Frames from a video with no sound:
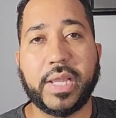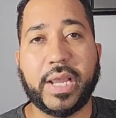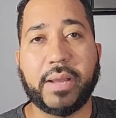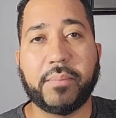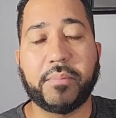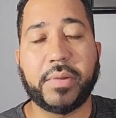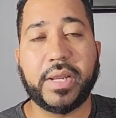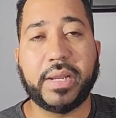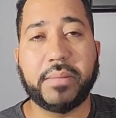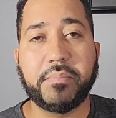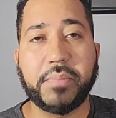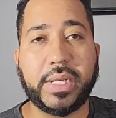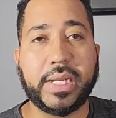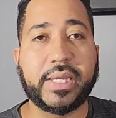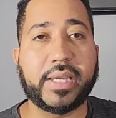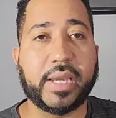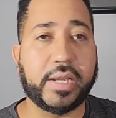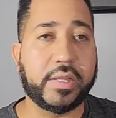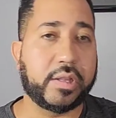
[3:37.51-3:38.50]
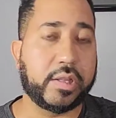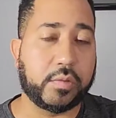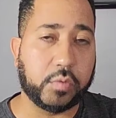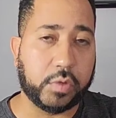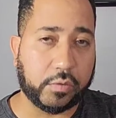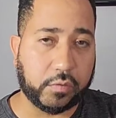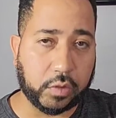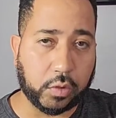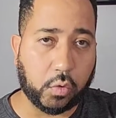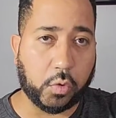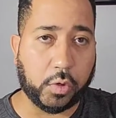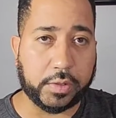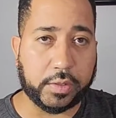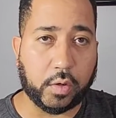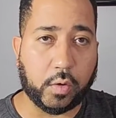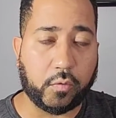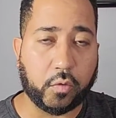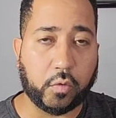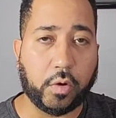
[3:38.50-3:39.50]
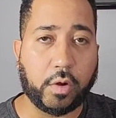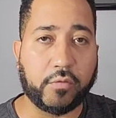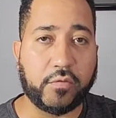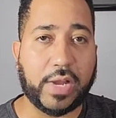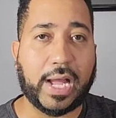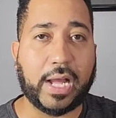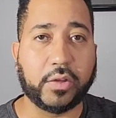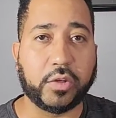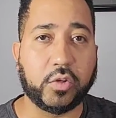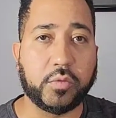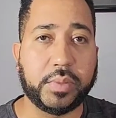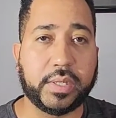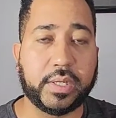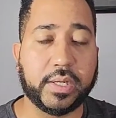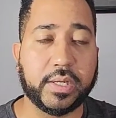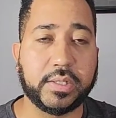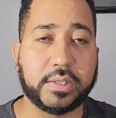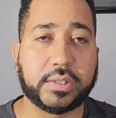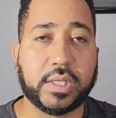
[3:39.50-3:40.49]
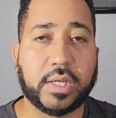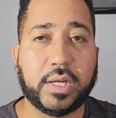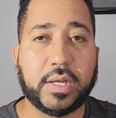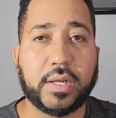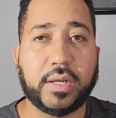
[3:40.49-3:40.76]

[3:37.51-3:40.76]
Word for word: that in many cases would have lowered the overall value because